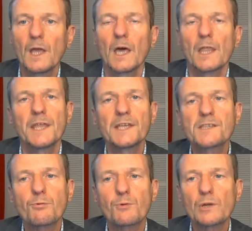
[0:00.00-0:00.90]
These
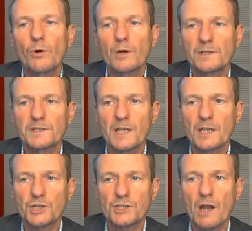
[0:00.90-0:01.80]
3
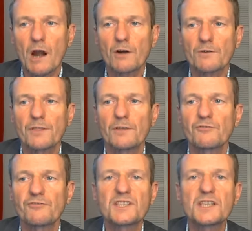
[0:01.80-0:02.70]
organizations are the
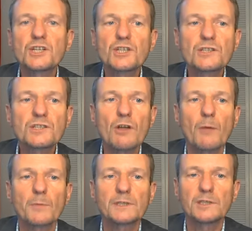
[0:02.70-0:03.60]
Physicians'
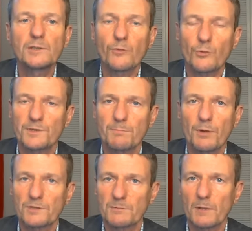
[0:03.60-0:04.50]
Committee for
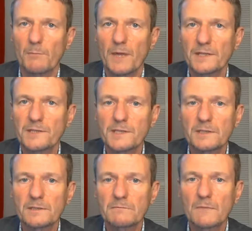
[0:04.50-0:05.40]
Responsible
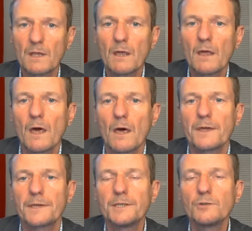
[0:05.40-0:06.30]
Medicine, the
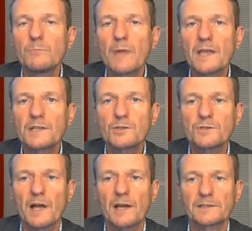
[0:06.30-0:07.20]
Humane
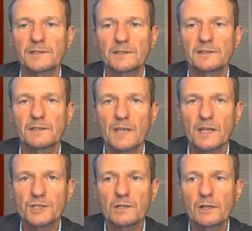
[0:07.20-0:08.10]
Society
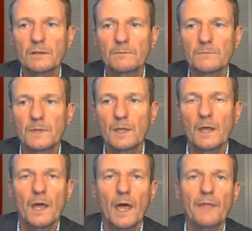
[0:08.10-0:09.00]
International,
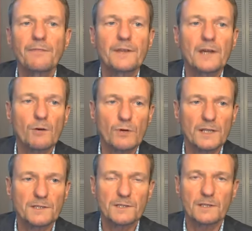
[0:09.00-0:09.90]
and the
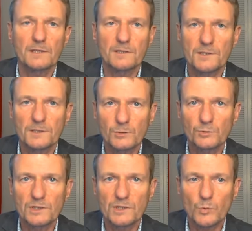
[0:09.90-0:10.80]
Karolinska
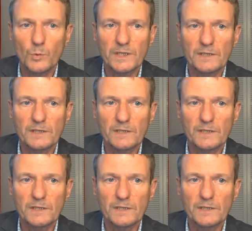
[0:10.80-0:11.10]
Institute in Sweden.